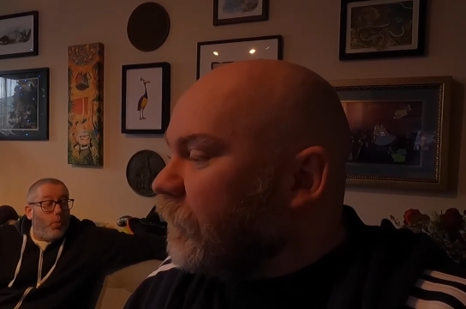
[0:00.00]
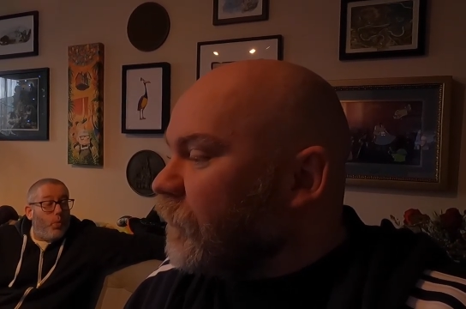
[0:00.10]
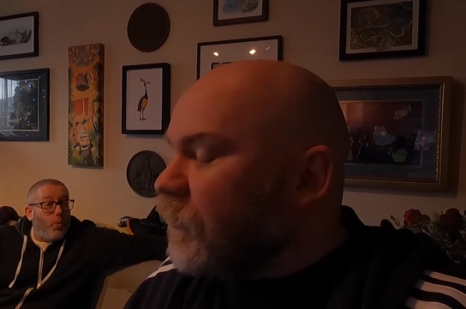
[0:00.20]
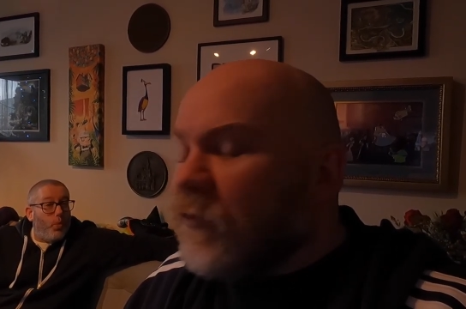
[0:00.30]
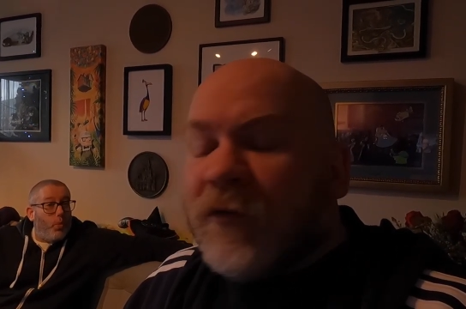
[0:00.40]

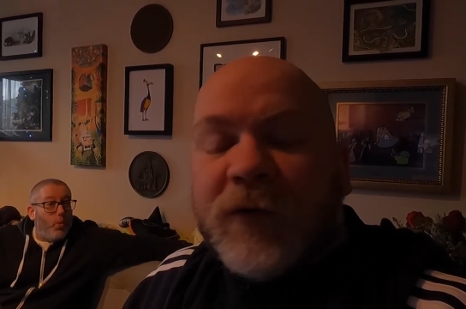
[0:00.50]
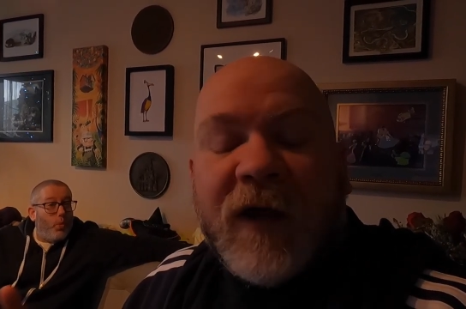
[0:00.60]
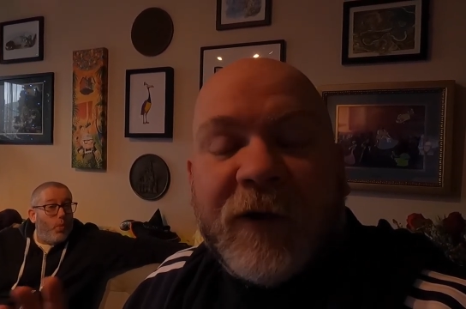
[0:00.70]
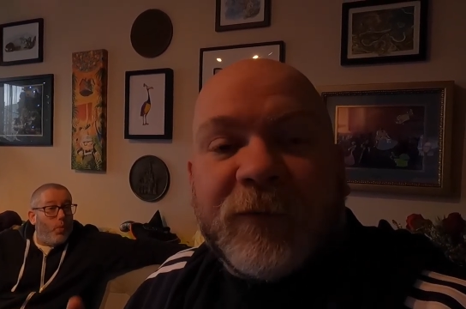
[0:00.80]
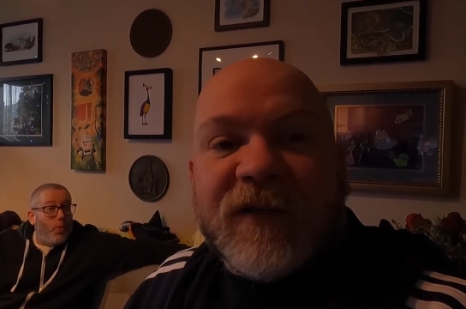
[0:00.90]
Speaker 1: to
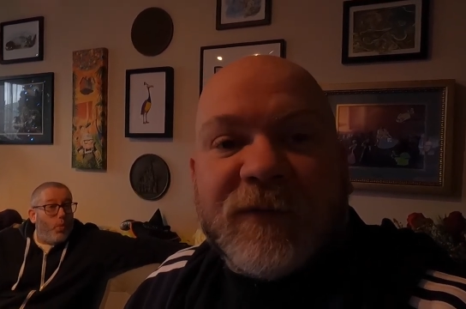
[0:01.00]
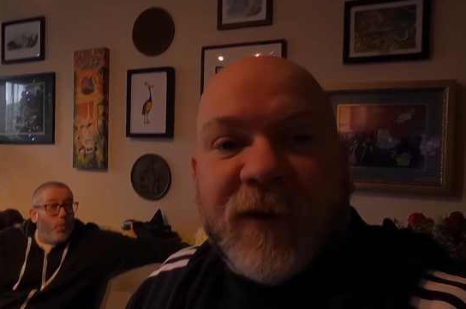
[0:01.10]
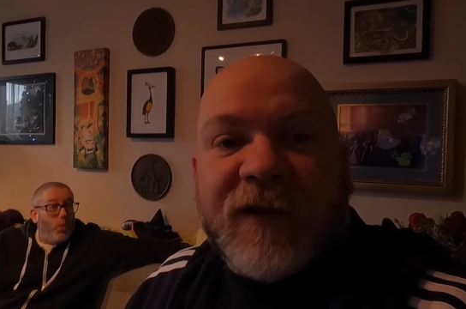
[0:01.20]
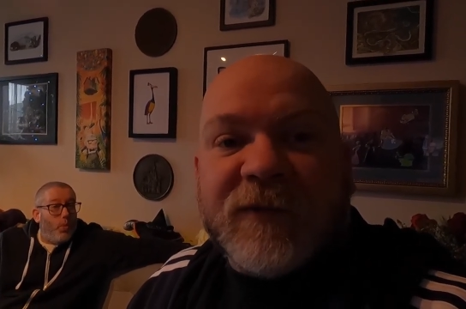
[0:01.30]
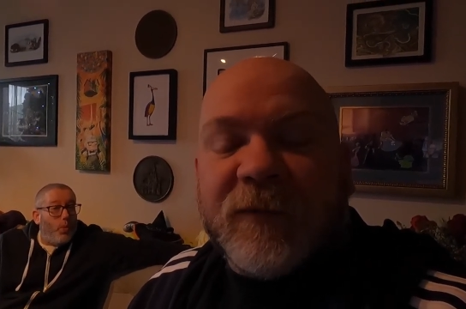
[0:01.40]
help
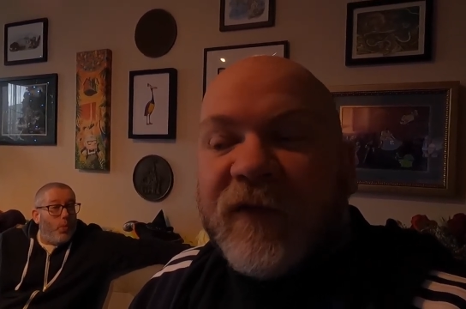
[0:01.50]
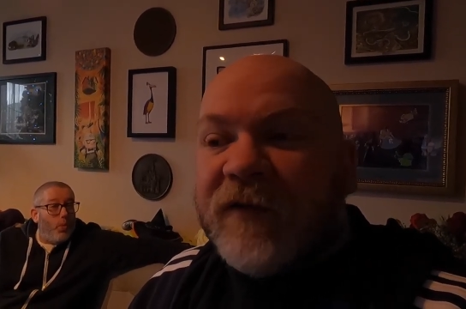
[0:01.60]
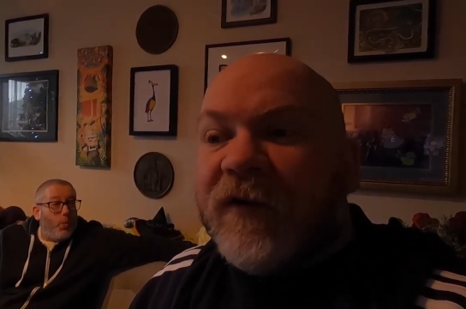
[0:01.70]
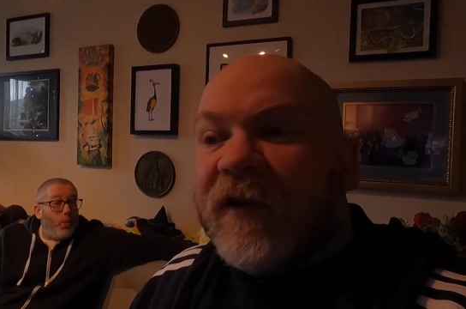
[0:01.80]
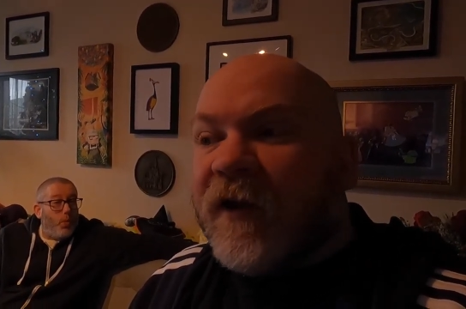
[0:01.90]
display some of the
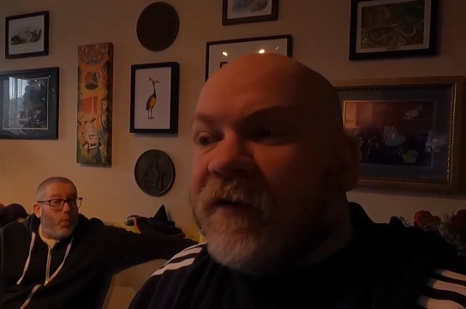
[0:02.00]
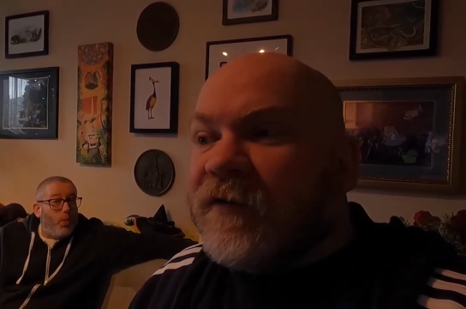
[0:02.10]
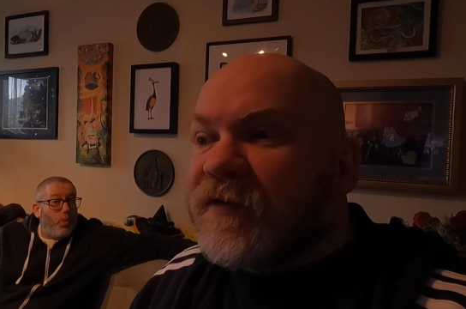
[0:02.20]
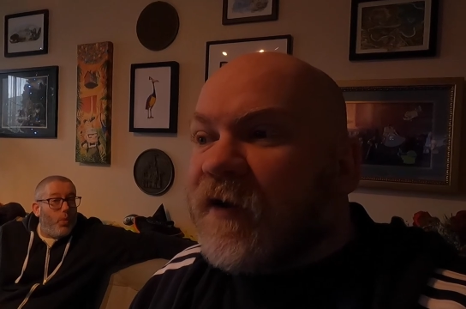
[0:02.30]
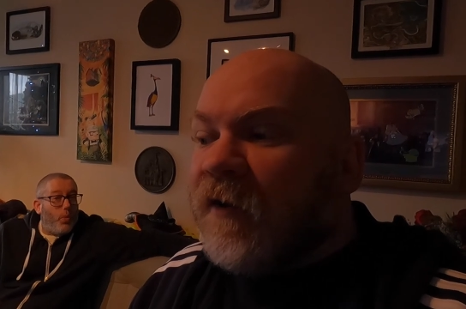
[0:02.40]
advent
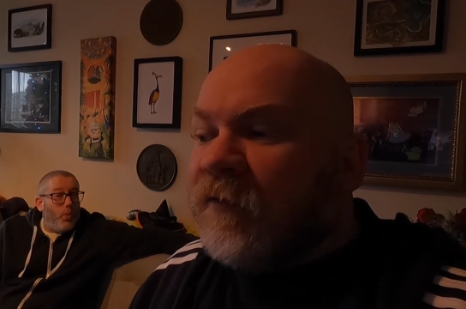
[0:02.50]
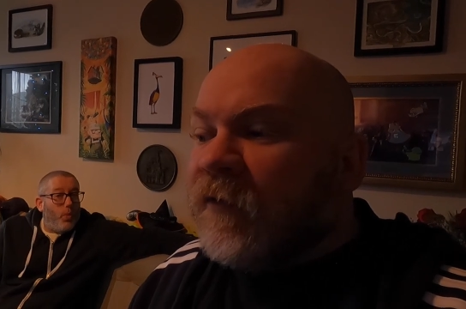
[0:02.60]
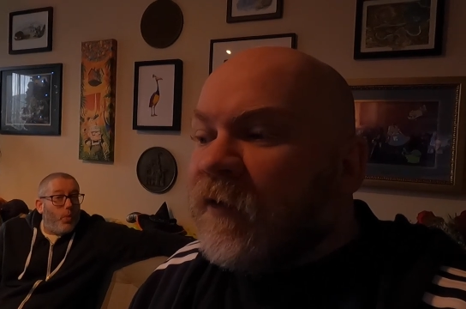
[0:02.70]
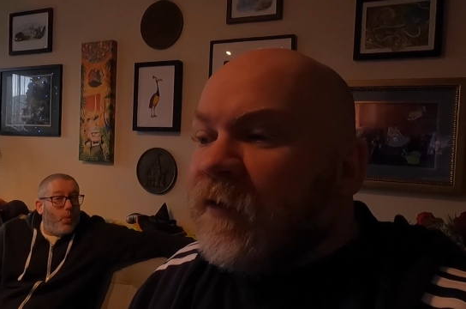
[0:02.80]
calendar stuff.